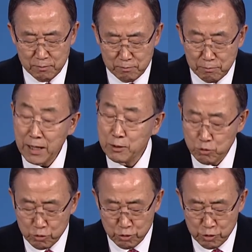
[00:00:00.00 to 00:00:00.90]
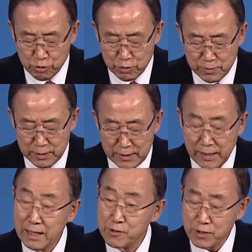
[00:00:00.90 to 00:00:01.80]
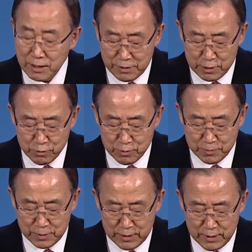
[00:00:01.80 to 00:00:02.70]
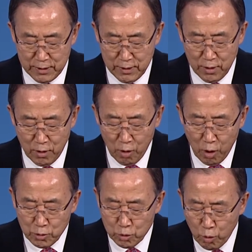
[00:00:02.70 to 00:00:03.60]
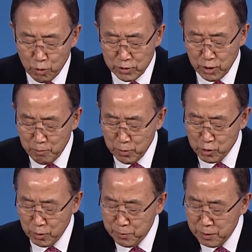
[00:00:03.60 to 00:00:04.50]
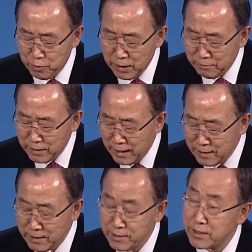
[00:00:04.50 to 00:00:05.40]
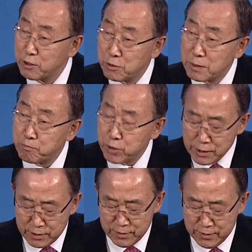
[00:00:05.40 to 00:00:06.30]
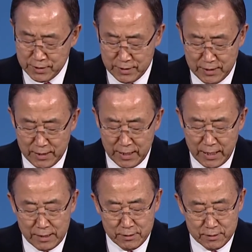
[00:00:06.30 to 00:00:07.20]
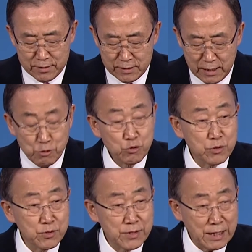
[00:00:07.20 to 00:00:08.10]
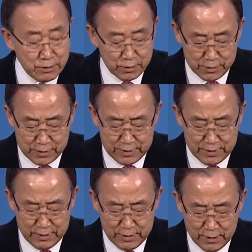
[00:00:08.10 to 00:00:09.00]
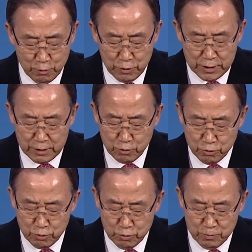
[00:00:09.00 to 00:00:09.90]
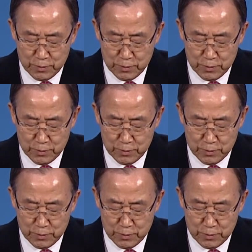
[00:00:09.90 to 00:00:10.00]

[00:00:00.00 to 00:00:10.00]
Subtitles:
malnutrition and starvation. Untold numbers of people have died in secret prisons and detention centers. We need to